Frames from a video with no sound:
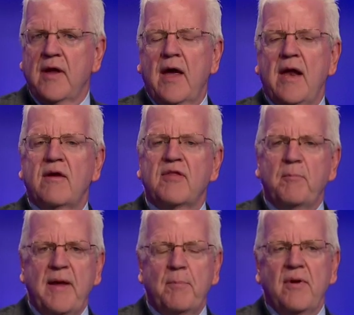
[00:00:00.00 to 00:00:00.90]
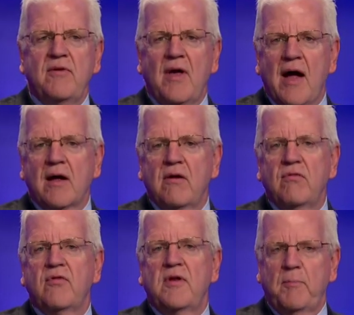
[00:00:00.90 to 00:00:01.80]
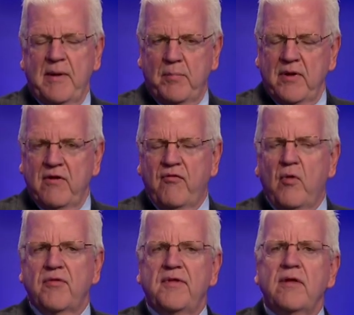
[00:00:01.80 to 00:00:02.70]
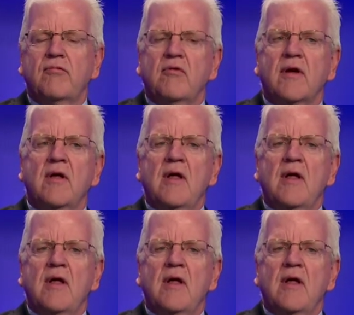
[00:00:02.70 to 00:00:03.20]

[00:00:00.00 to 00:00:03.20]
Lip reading: And it's the people in Yonkers and the people in the 4th District,